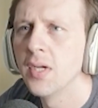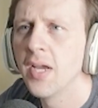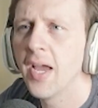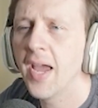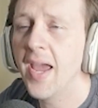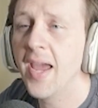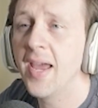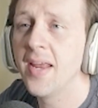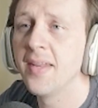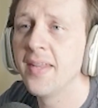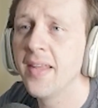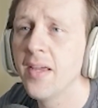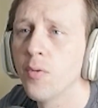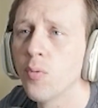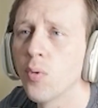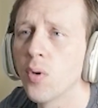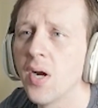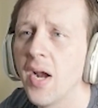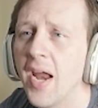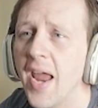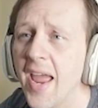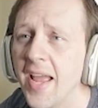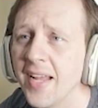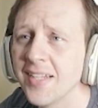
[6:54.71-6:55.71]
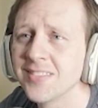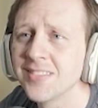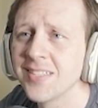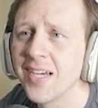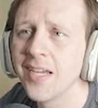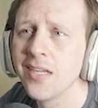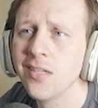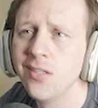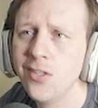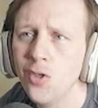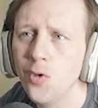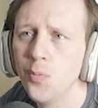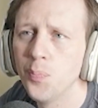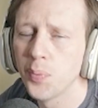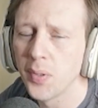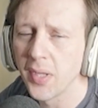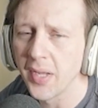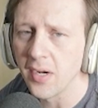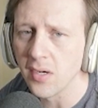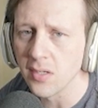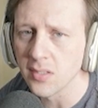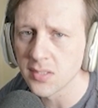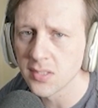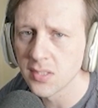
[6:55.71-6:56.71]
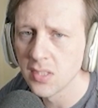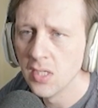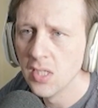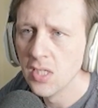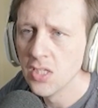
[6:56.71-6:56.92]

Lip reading: and they were anti-new players.